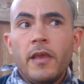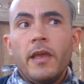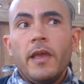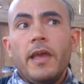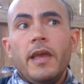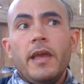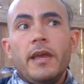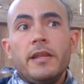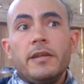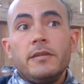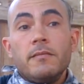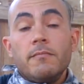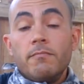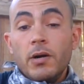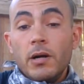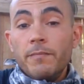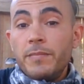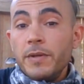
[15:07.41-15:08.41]
and
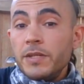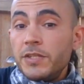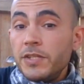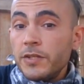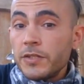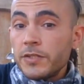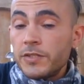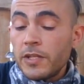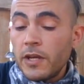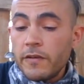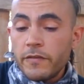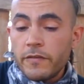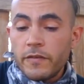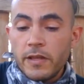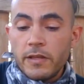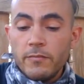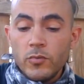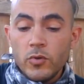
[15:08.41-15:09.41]
bump into your stuff
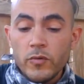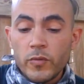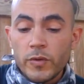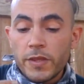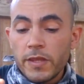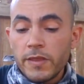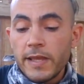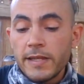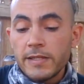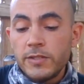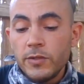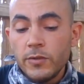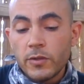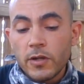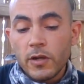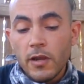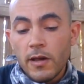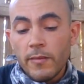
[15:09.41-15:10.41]
and move within that 2
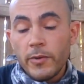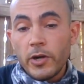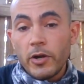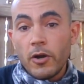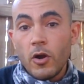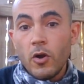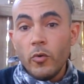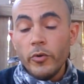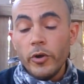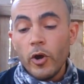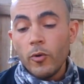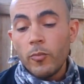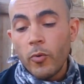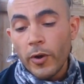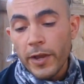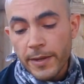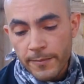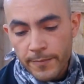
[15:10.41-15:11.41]
kilometer oh no
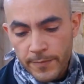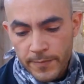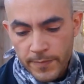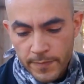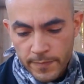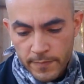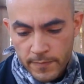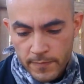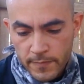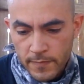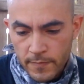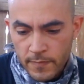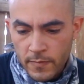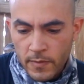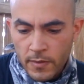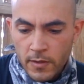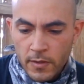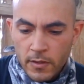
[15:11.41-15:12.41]
point.
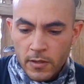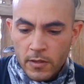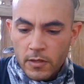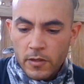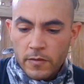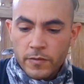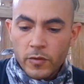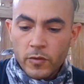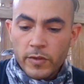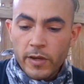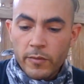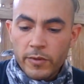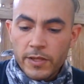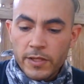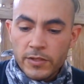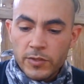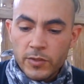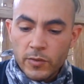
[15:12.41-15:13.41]
If you get
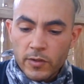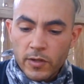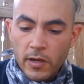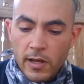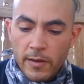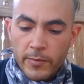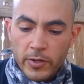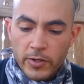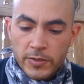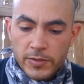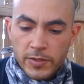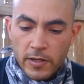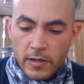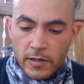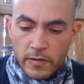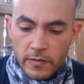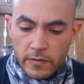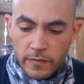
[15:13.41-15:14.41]
within 2 kilometers
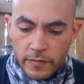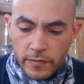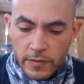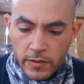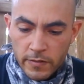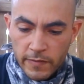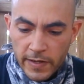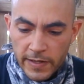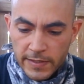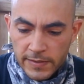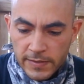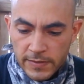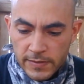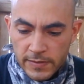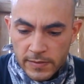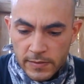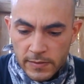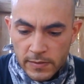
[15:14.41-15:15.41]
of the
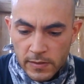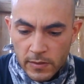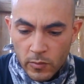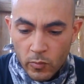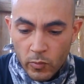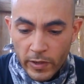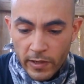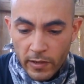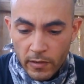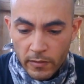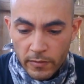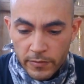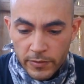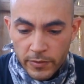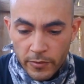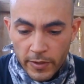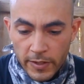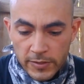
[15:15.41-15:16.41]
device, well,
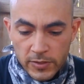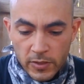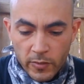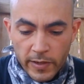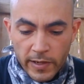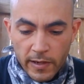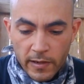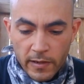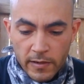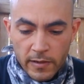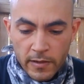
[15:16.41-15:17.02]
you're SOL.